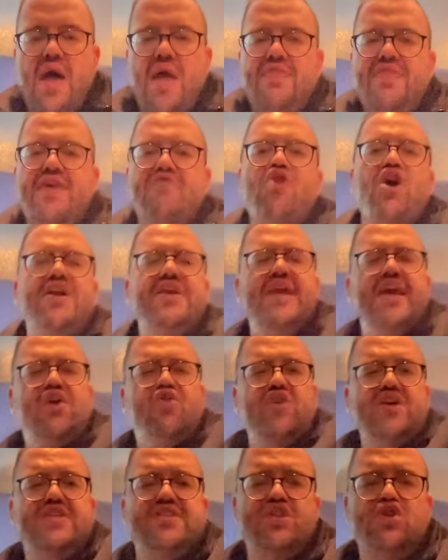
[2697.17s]
They've got an
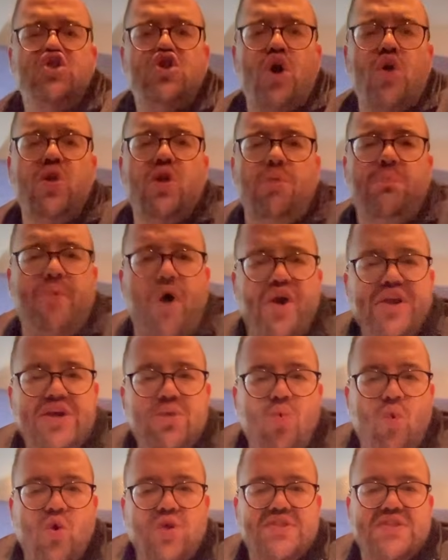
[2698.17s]
increase in total body
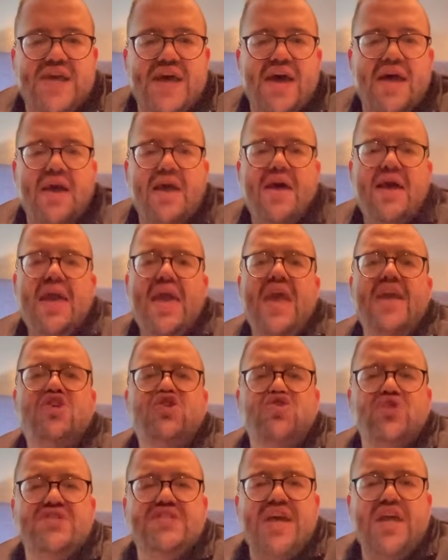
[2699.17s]
water,
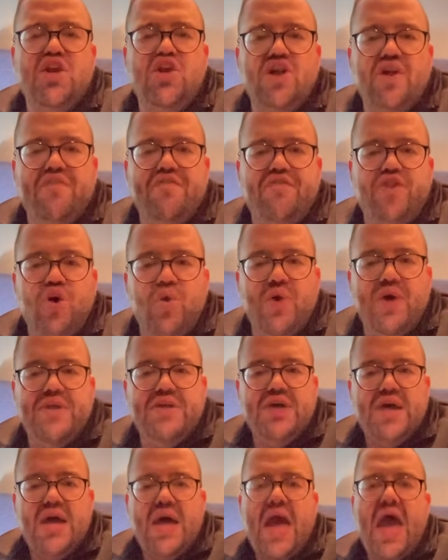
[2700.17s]
extracellular fluid,
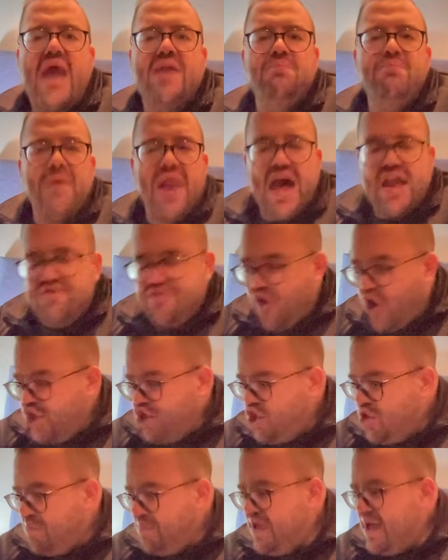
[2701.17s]
and blood
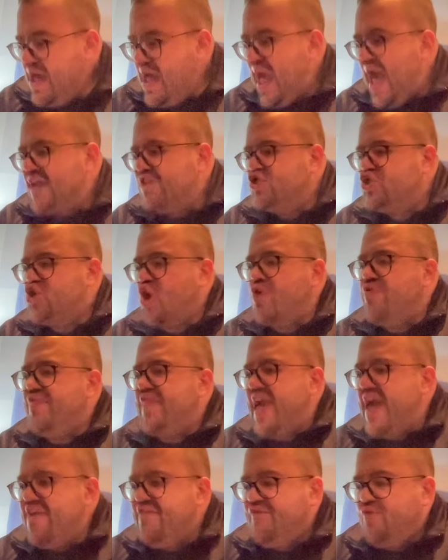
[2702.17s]
volume, and so
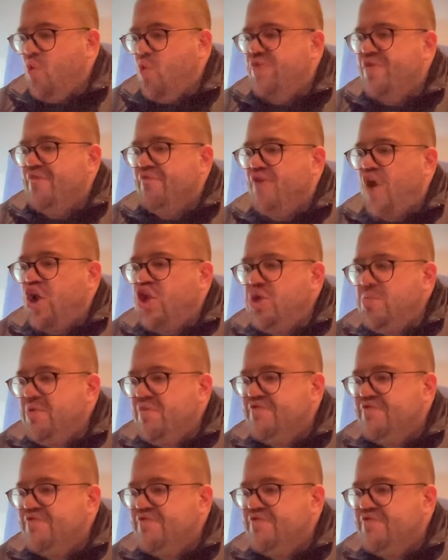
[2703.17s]
therefore the volume of